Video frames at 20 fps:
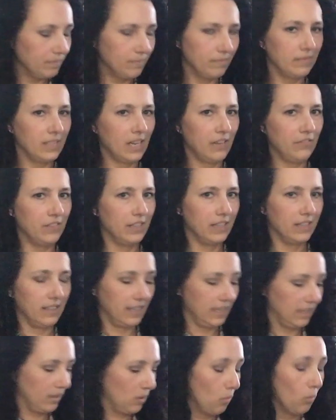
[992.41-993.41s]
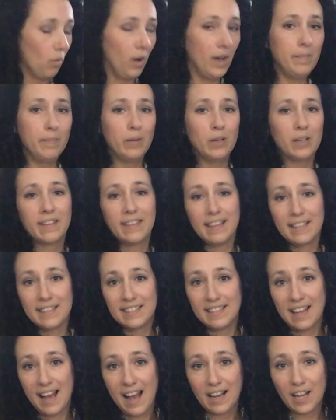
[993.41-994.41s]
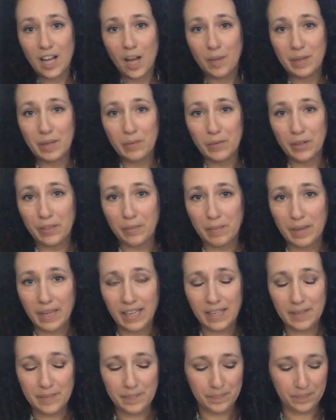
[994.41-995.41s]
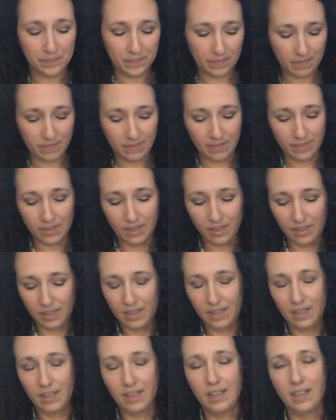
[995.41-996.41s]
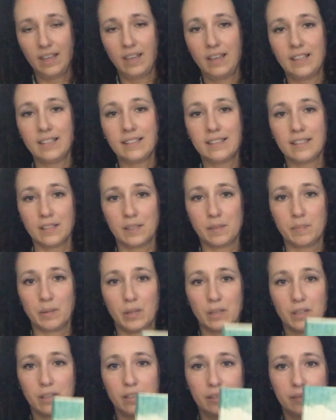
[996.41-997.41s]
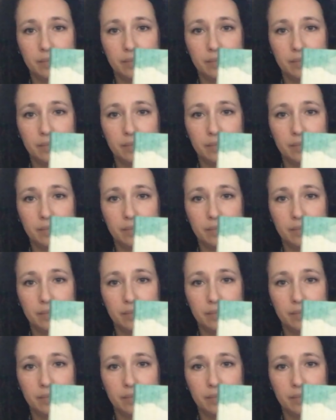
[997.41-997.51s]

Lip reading: Definitely. One book that's not coming with me is this book.